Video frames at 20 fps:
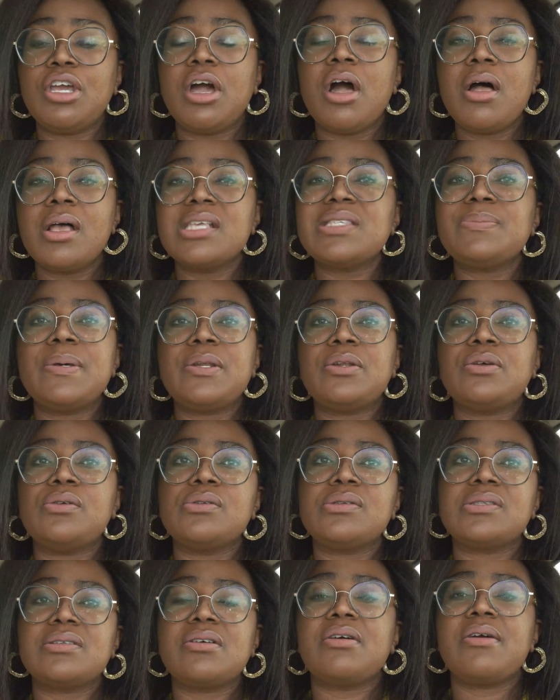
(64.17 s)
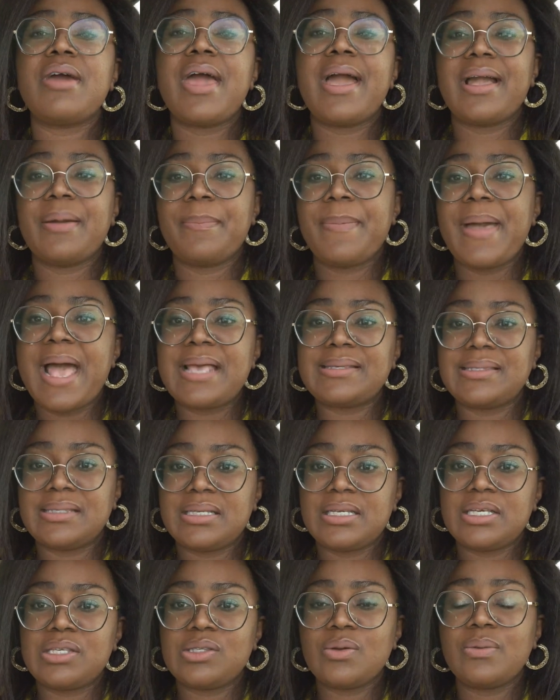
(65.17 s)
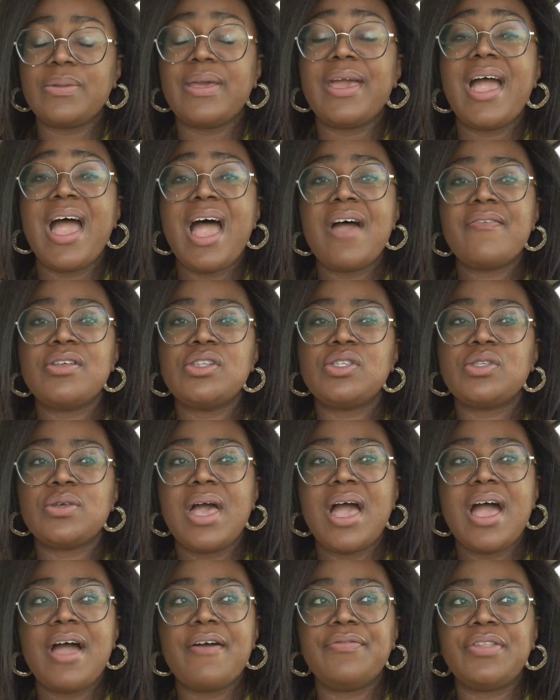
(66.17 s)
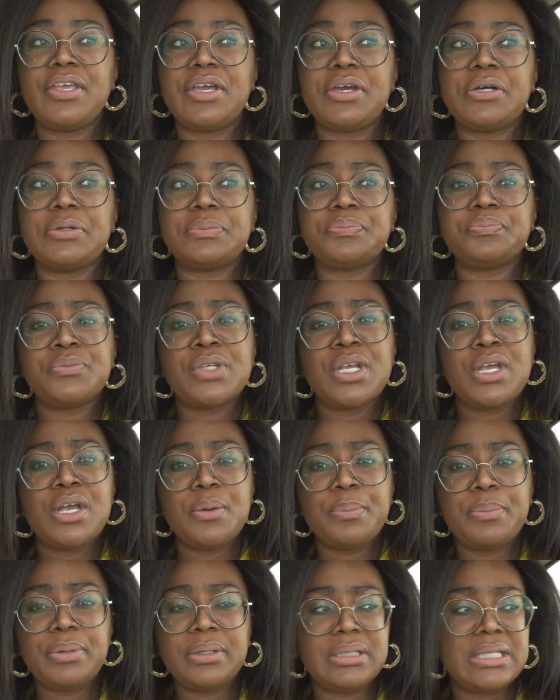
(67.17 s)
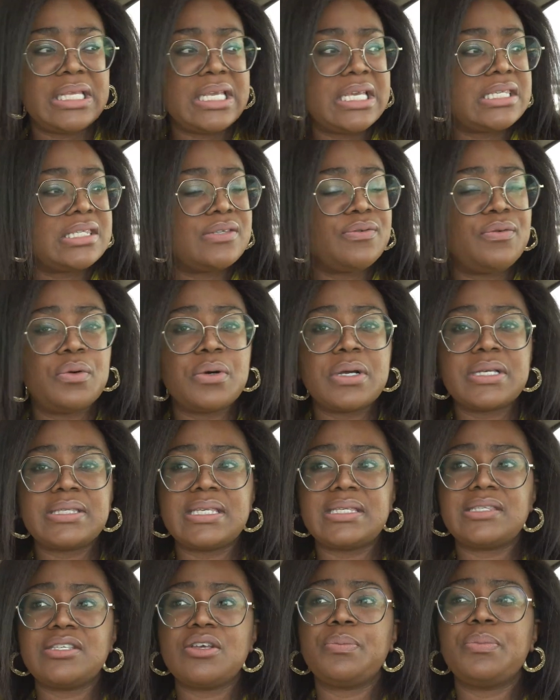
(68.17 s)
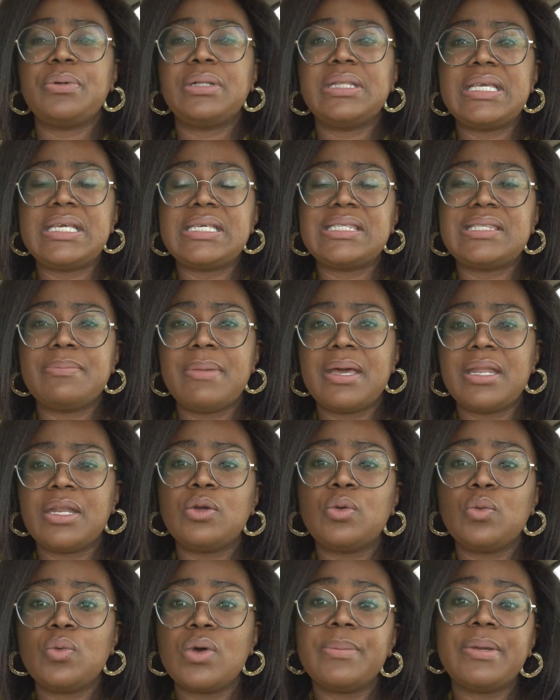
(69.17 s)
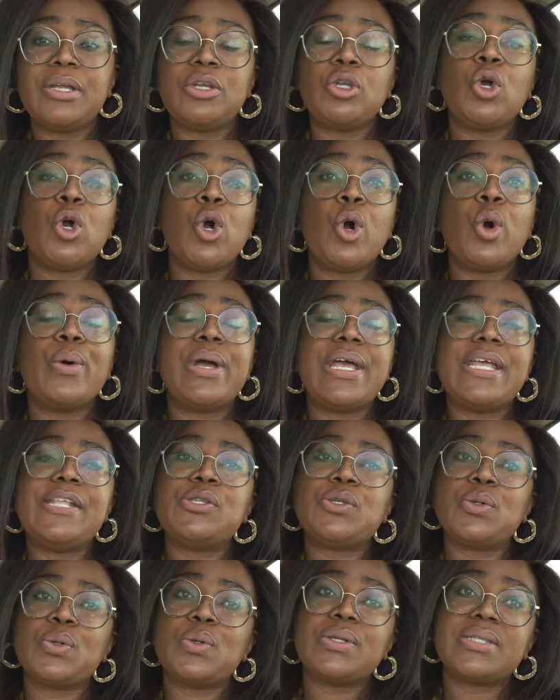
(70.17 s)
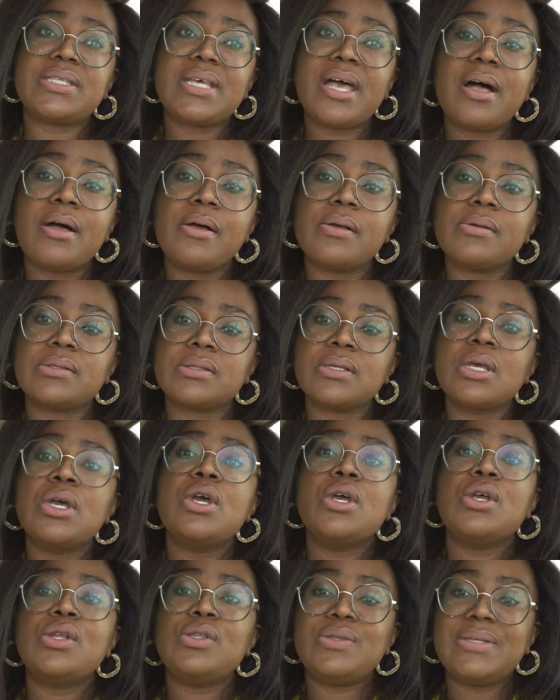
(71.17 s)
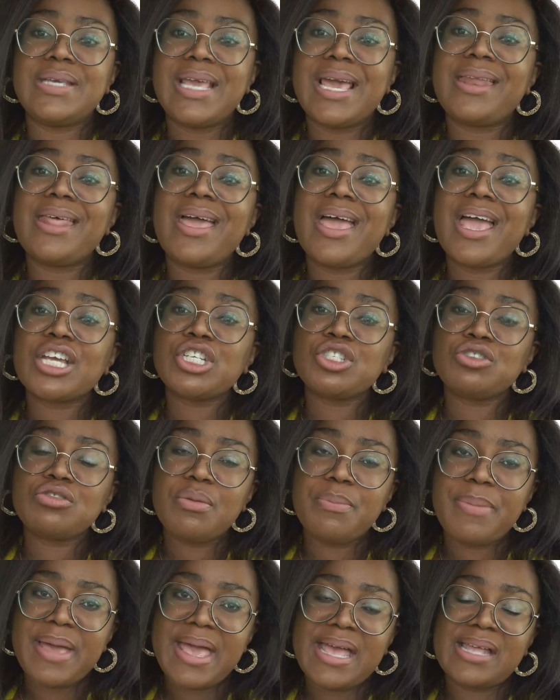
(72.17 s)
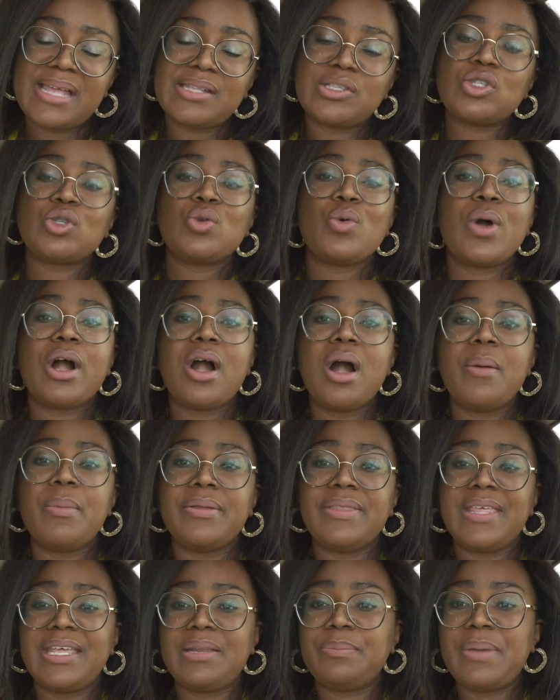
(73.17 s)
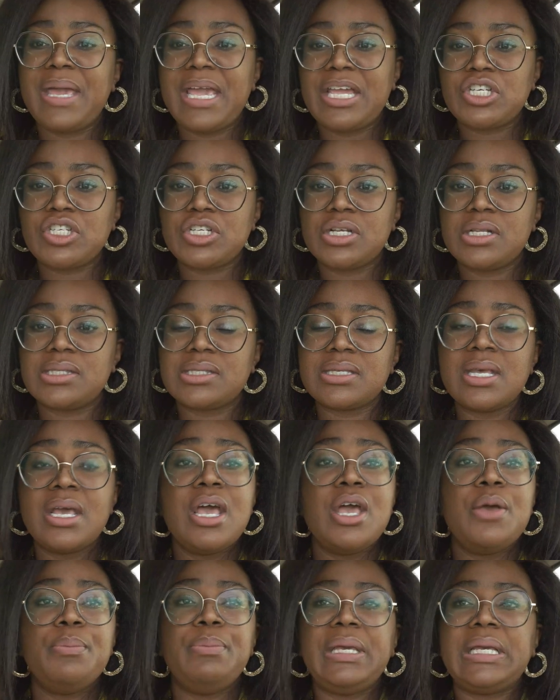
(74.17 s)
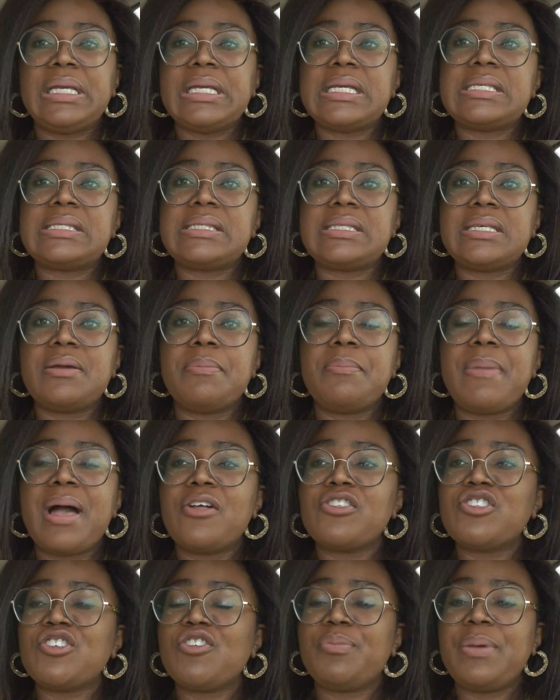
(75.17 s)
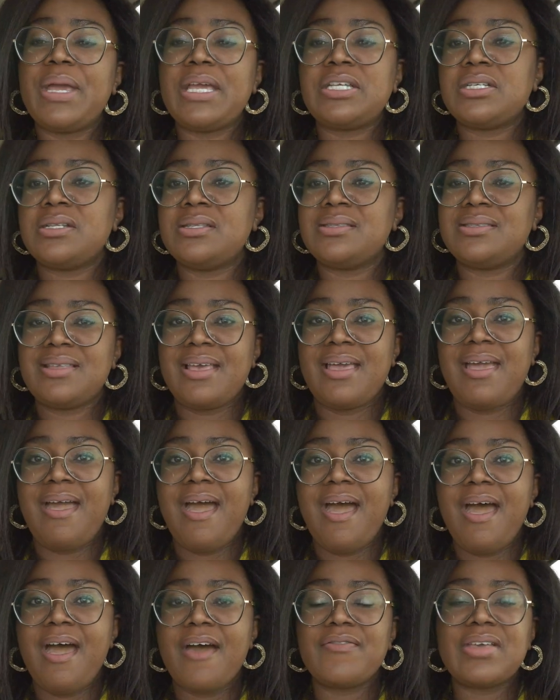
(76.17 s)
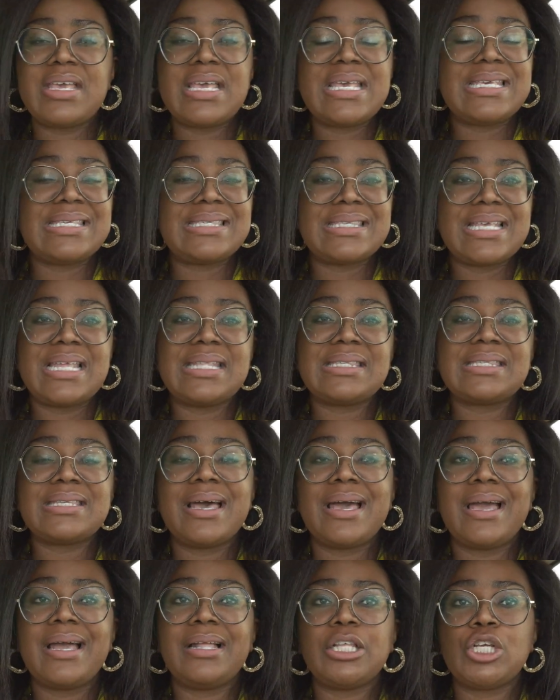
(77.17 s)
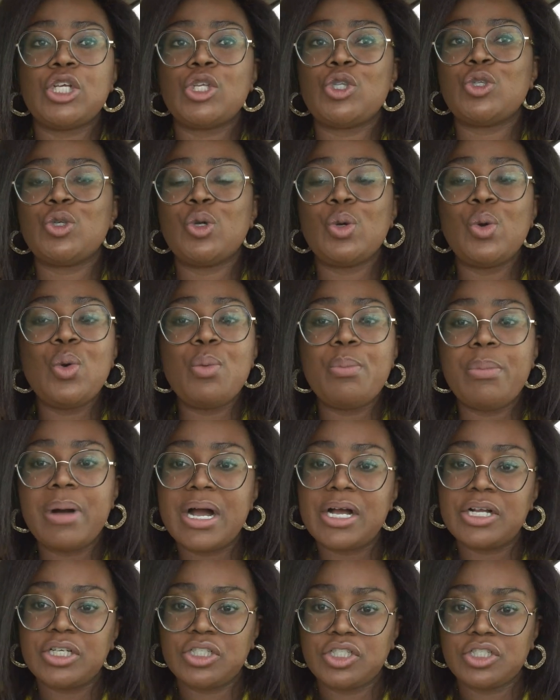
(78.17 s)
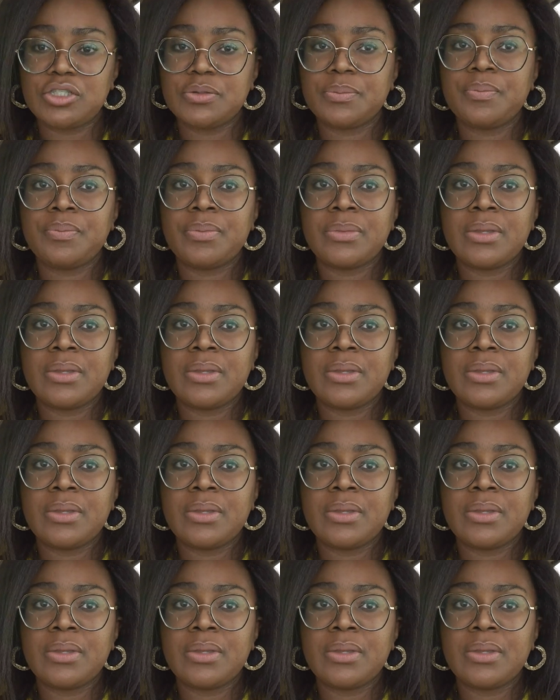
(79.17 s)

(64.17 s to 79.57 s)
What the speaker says: hospitals are at capacity, so they're having to have their police forces, their policemen and women go into hotels to get extra beds to accommodate patients, because the amount of patients they have is entirely too much.